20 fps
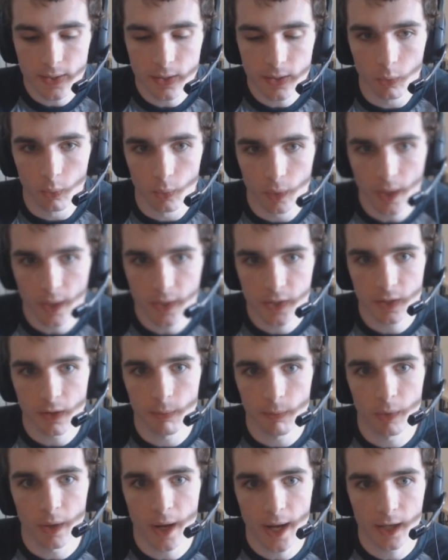you reach the
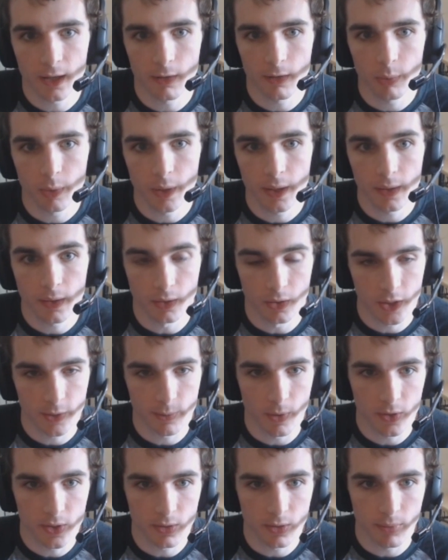bracket of play that you're
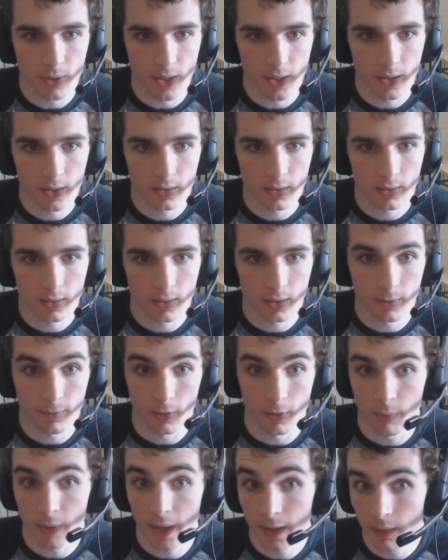supposed to be in, if
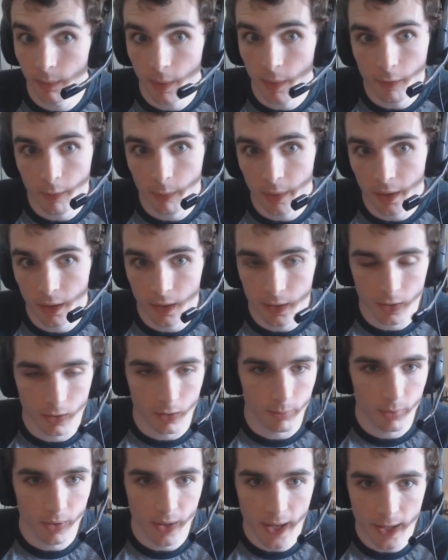you're a platinum level player and you're
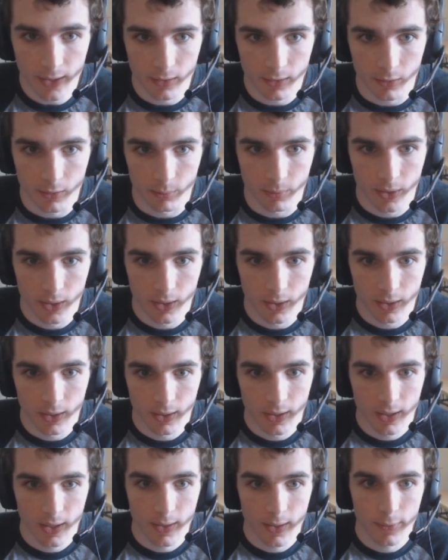in platinum,
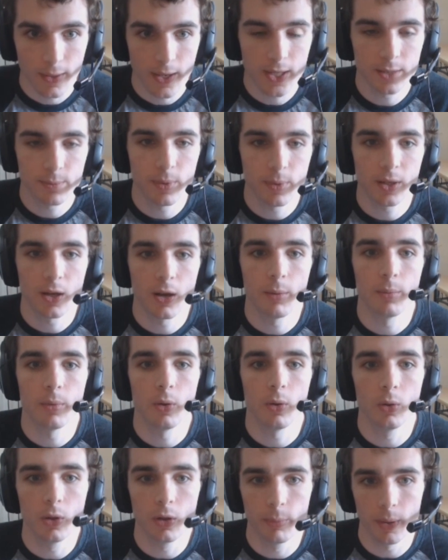things become a
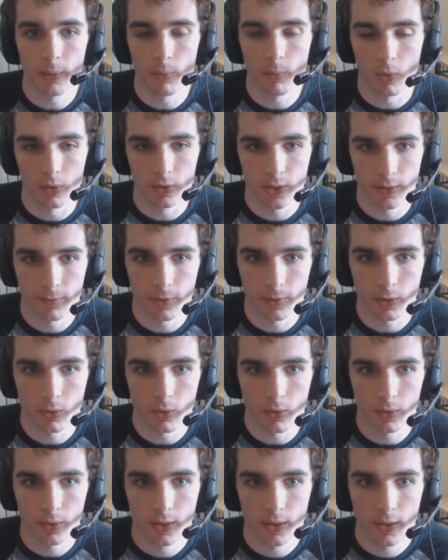little bit more
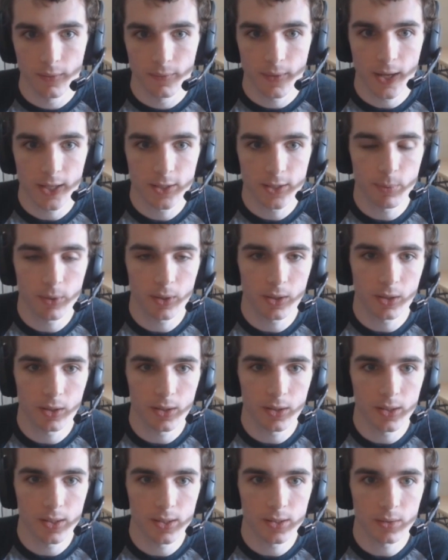difficult. That's
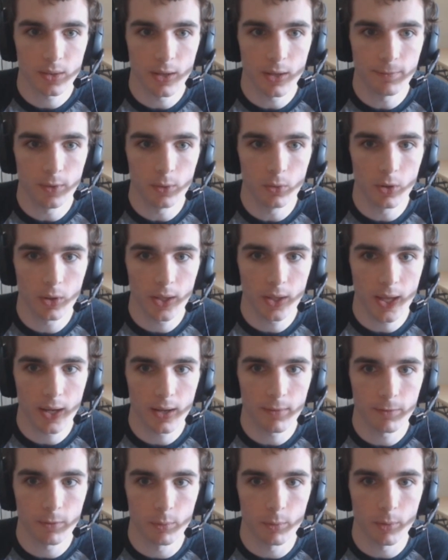because if you look at
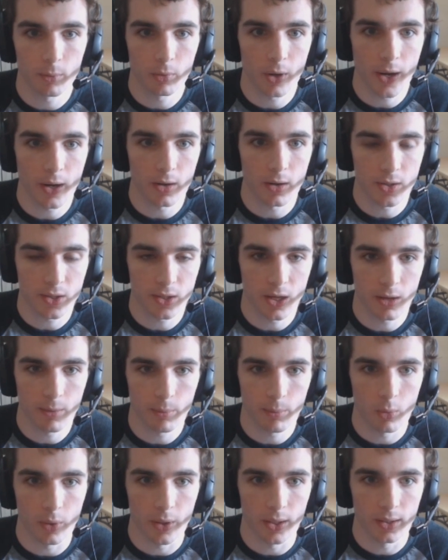it from a prior
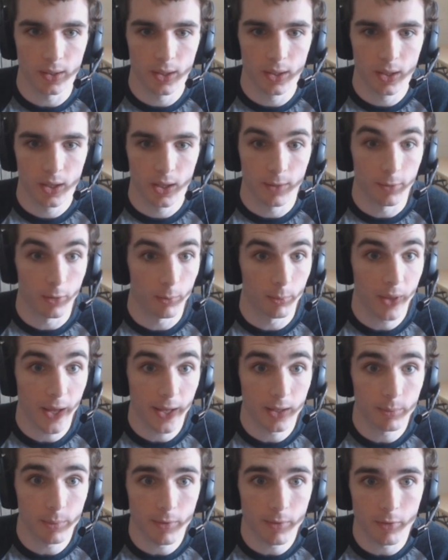standpoint, if you're a
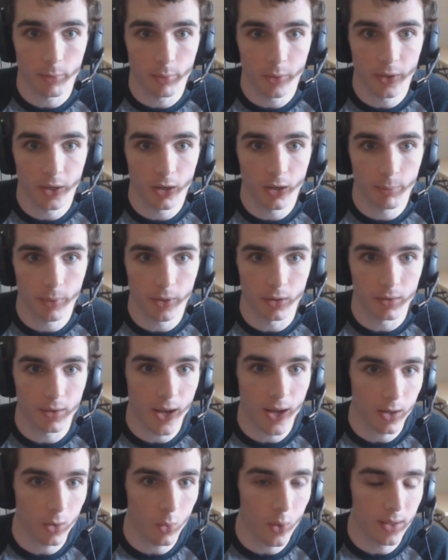platinum level player but you're
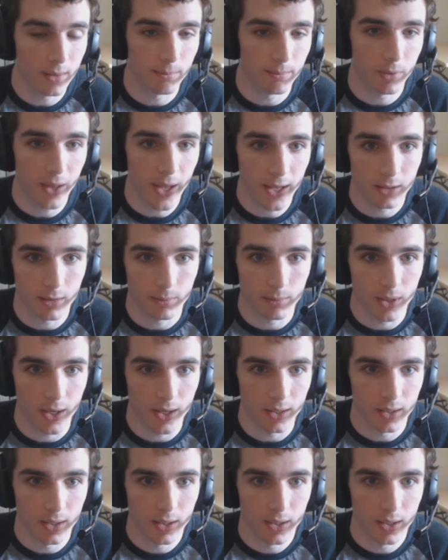not quite in platinum yet,